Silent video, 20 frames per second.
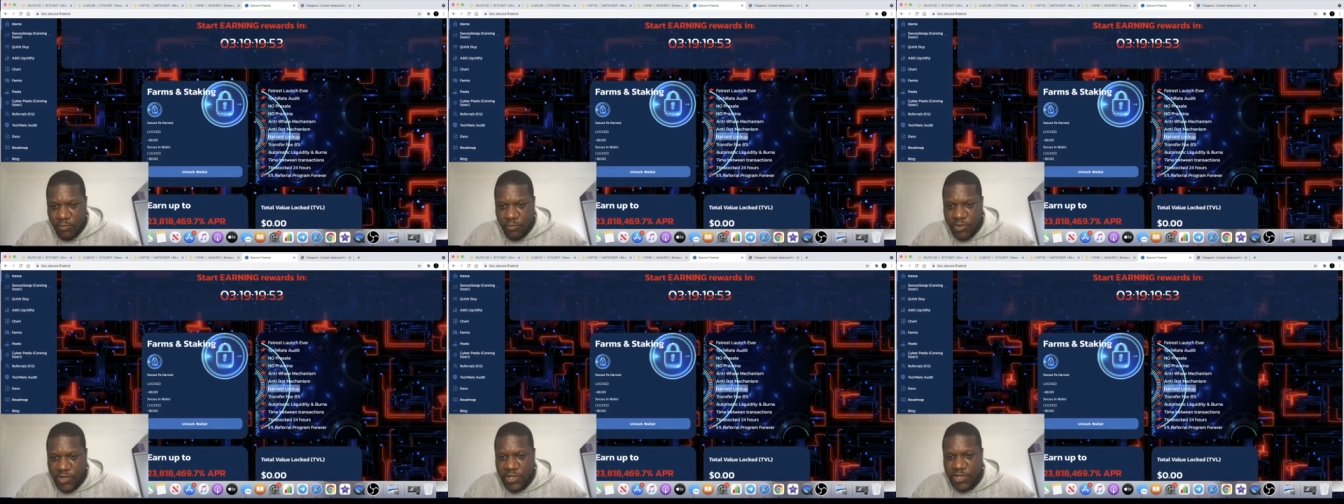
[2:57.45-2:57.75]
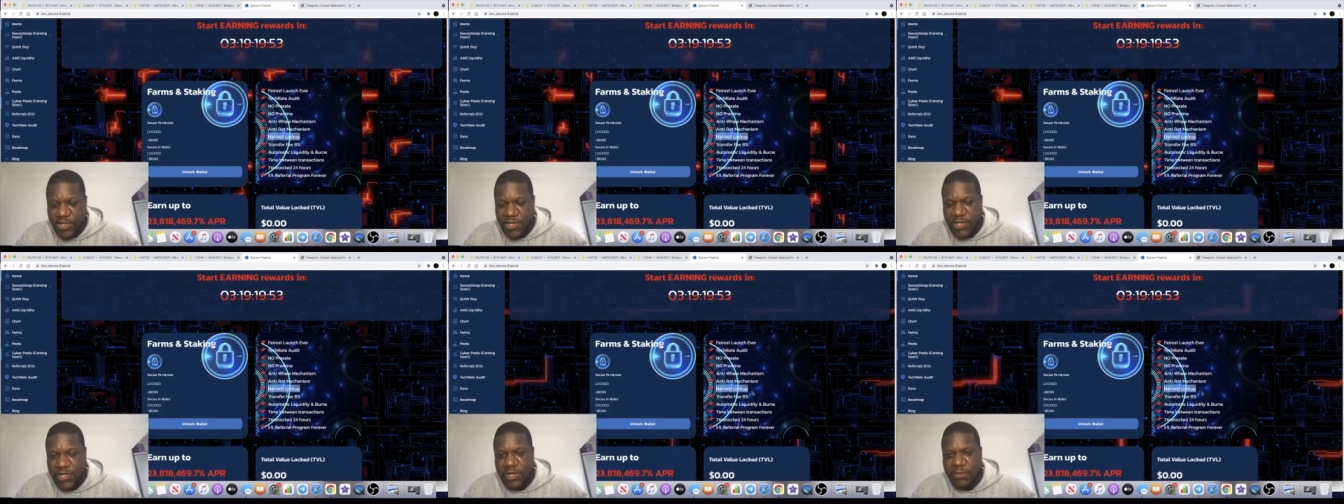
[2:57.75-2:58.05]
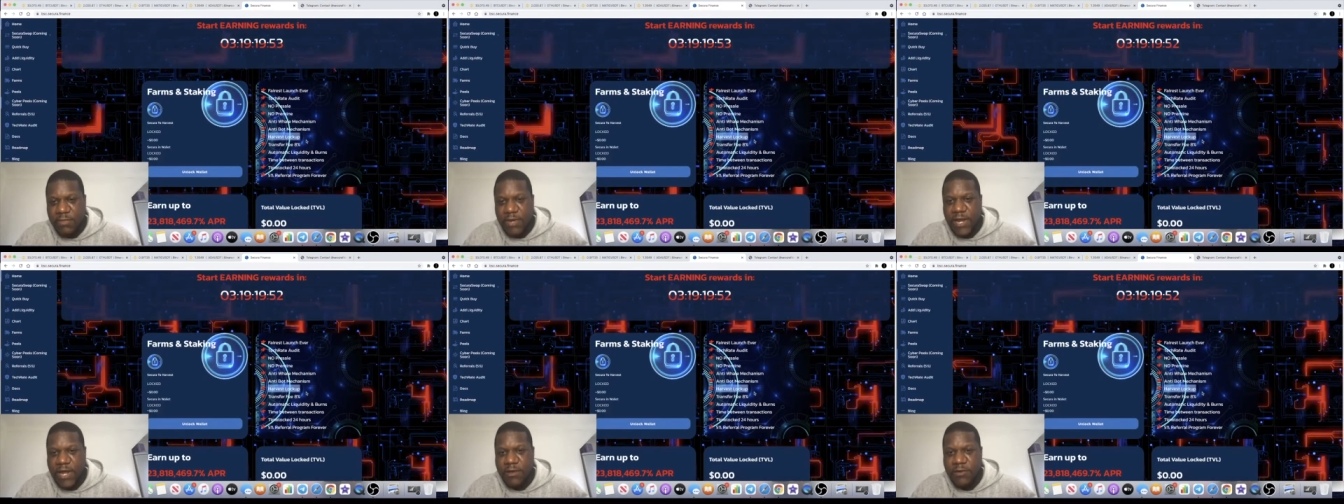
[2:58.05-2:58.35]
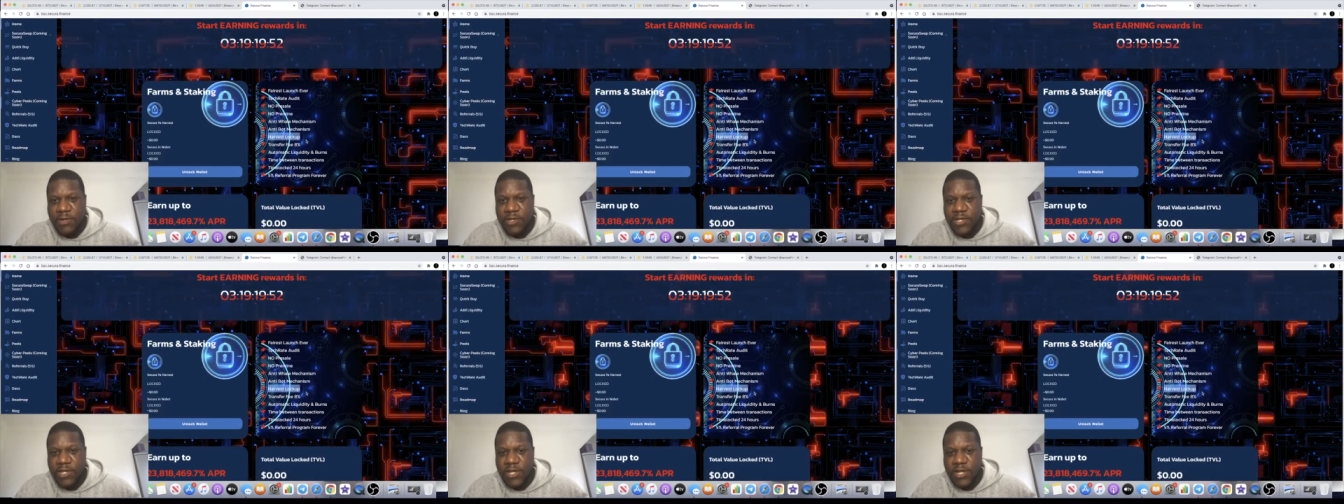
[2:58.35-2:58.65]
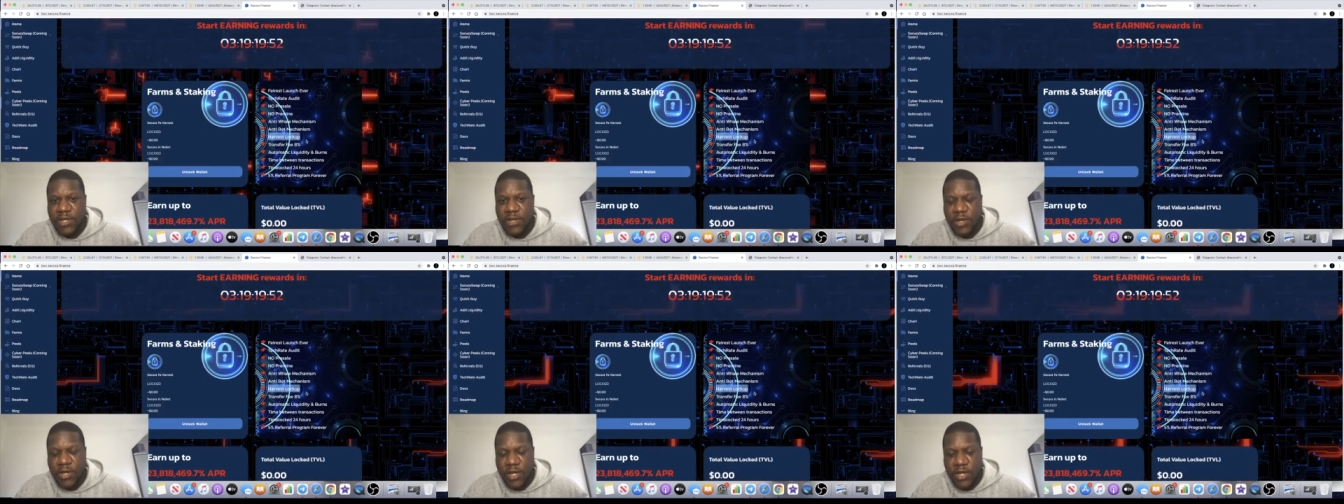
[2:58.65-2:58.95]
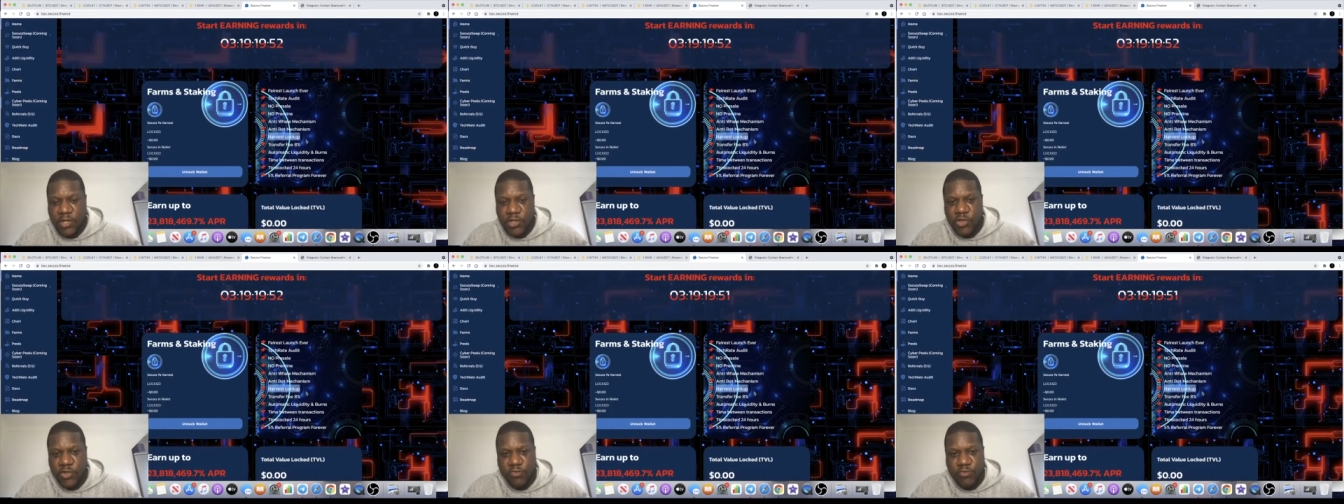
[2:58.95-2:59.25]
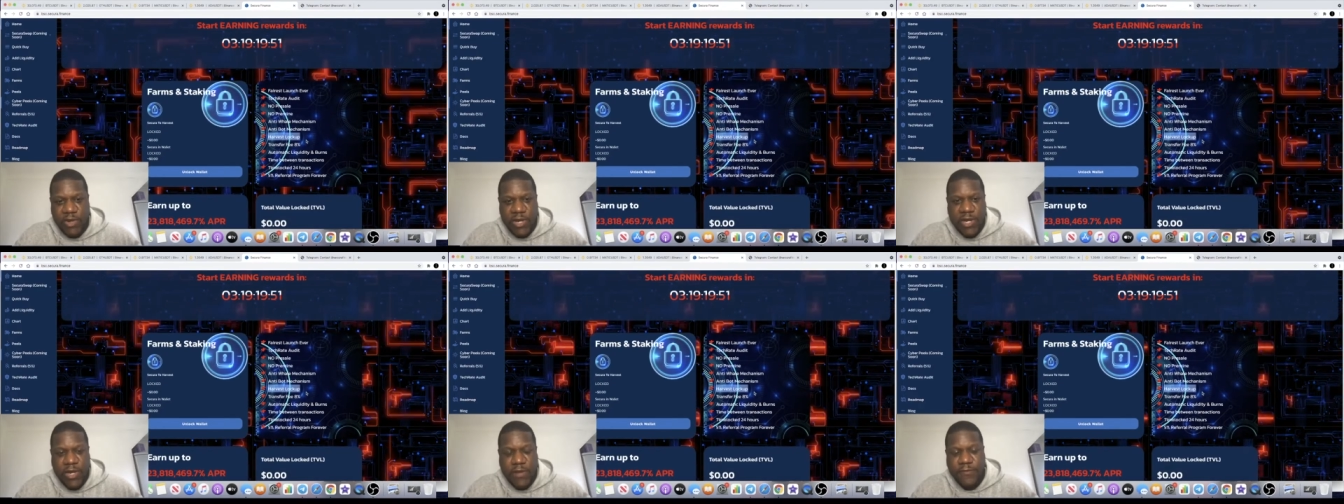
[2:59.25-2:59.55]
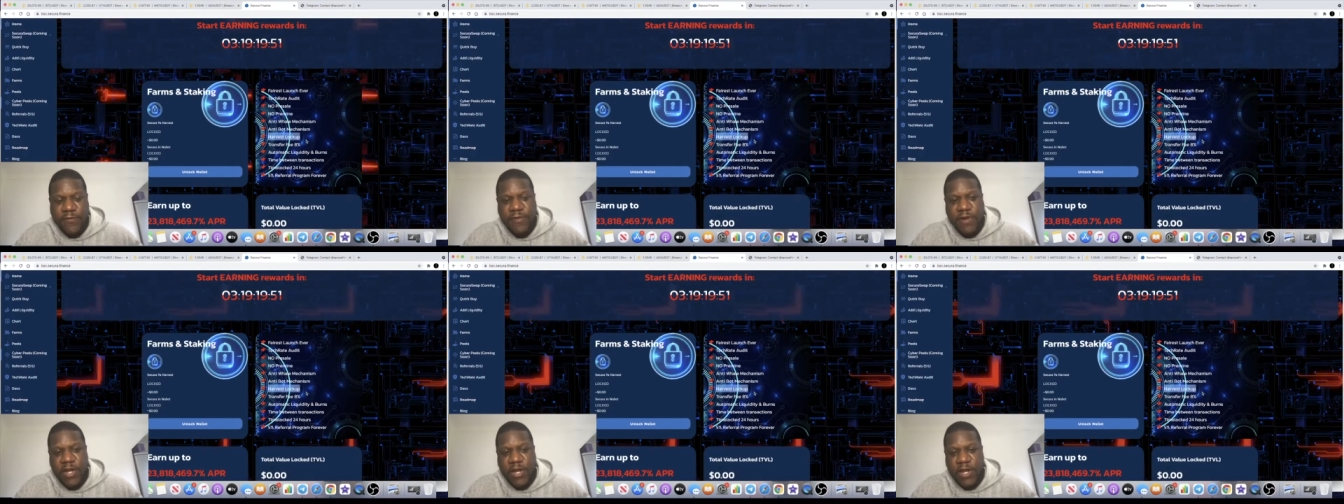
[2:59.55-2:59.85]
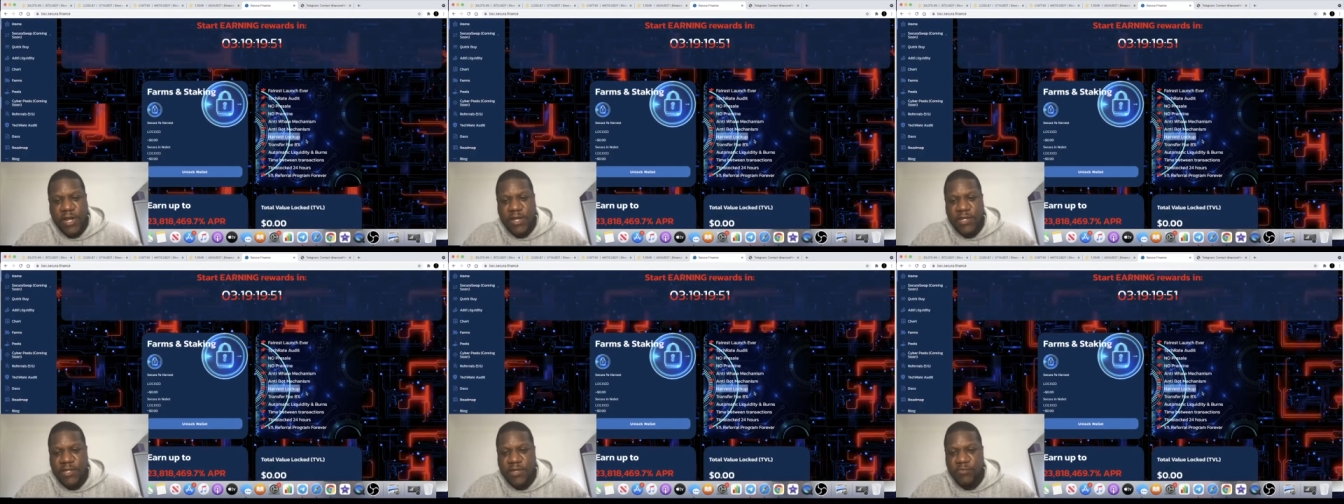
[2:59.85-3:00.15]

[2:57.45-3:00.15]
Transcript: which is a similarity to Rediant Finance.